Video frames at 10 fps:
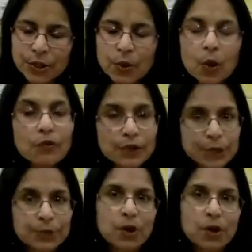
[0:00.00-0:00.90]
to
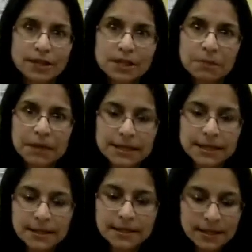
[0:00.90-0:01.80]
overdo on the
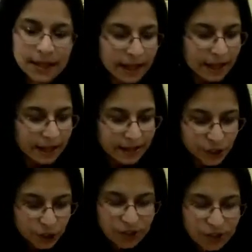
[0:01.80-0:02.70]
spices.
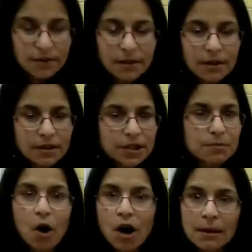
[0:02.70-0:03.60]
Just
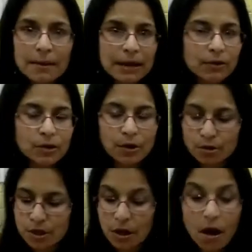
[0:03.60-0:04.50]
small
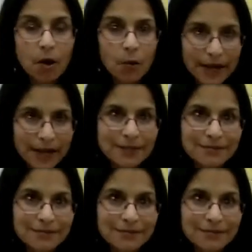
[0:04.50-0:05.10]
amount goes a long way.